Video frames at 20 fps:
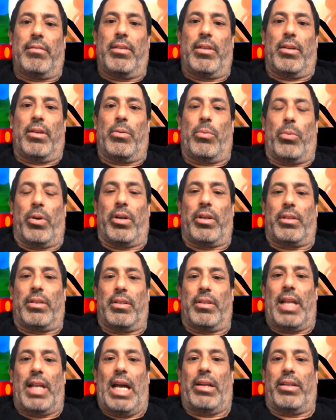you know, work
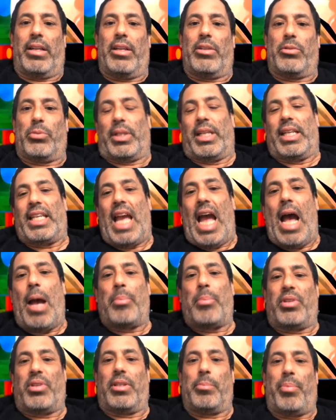nowadays with the
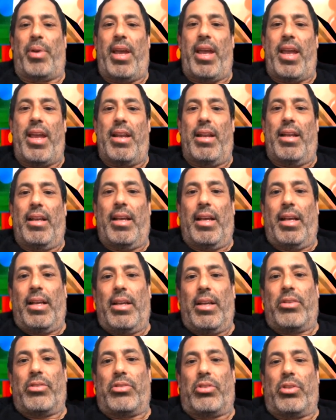caps and the paint.
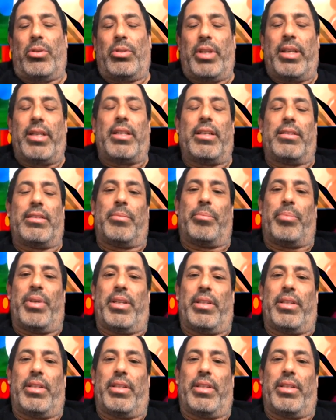Mm-hmm. So yeah, there's a